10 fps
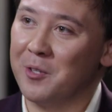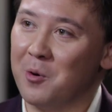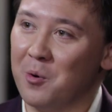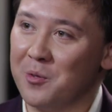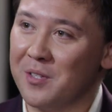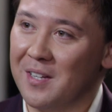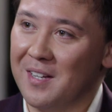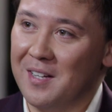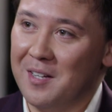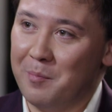cause,
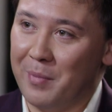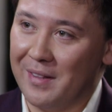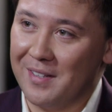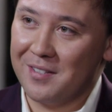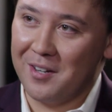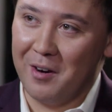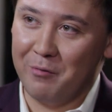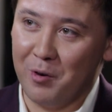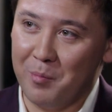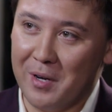but this time
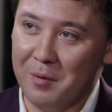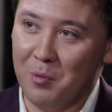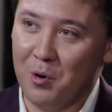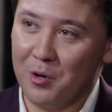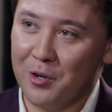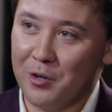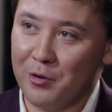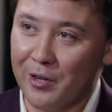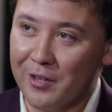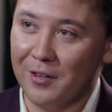from a more
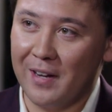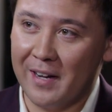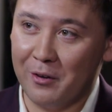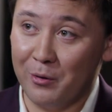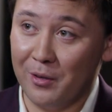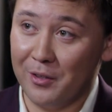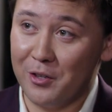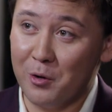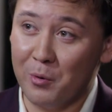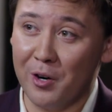critical angle.
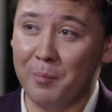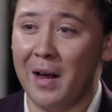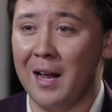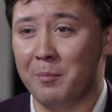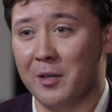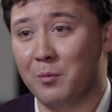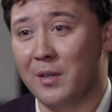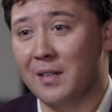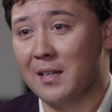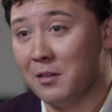You were in Parliament
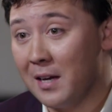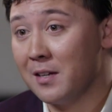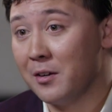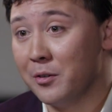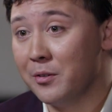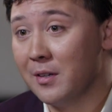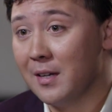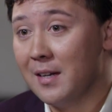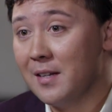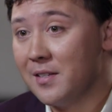when the Naitahu
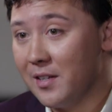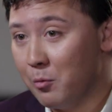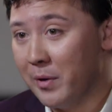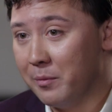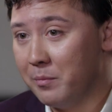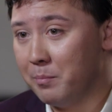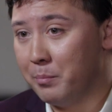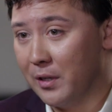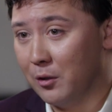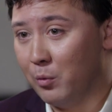Settlement
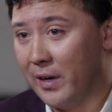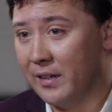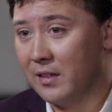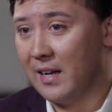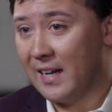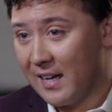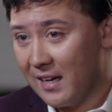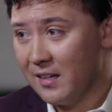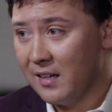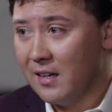Bill went ahead.